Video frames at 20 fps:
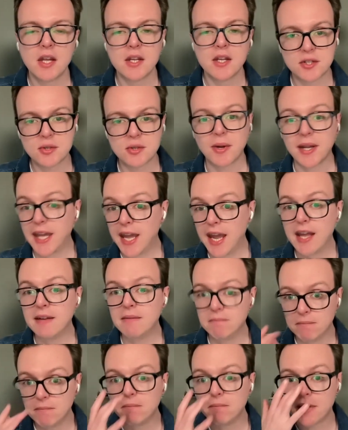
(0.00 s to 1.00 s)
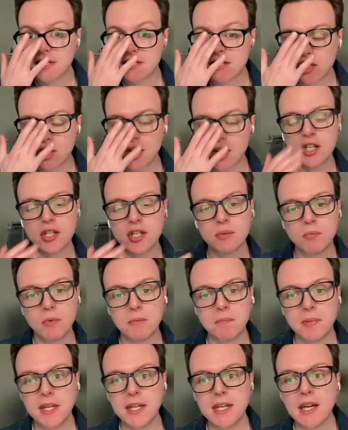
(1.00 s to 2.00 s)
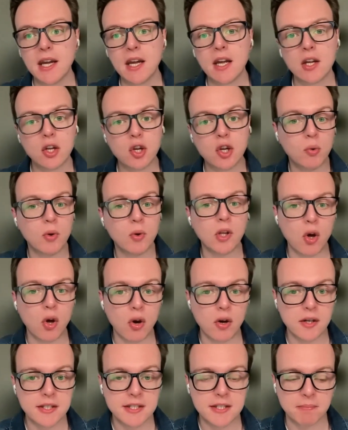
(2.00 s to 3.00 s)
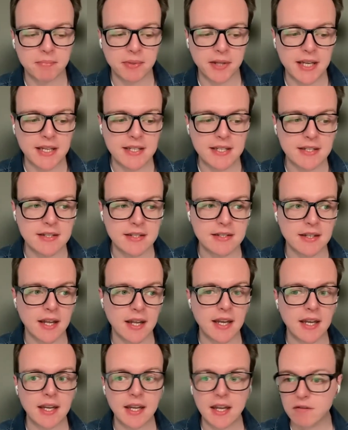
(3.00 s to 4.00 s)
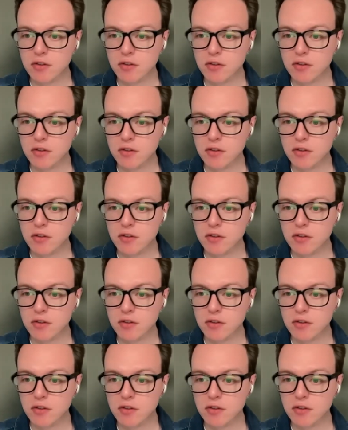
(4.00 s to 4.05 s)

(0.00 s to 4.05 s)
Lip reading: So again, my suggestion would be go along to places like,